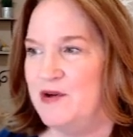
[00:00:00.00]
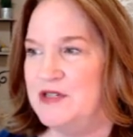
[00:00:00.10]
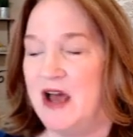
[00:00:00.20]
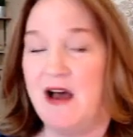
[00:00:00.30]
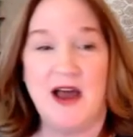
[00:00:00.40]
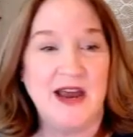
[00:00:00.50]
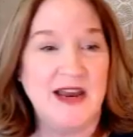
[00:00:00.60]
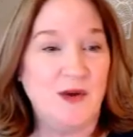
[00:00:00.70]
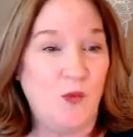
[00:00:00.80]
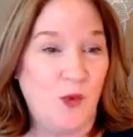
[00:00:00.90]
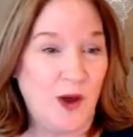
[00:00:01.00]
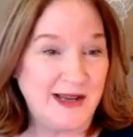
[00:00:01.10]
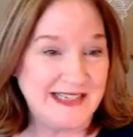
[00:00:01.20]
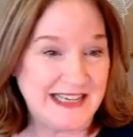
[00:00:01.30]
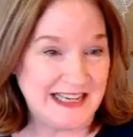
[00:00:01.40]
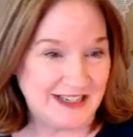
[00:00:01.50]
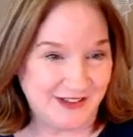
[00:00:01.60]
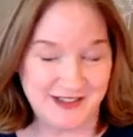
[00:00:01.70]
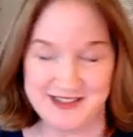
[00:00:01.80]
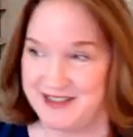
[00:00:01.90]
To hide one's
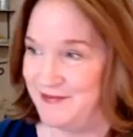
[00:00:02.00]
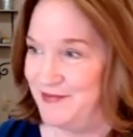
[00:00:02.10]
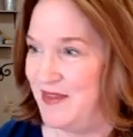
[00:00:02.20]
guilt,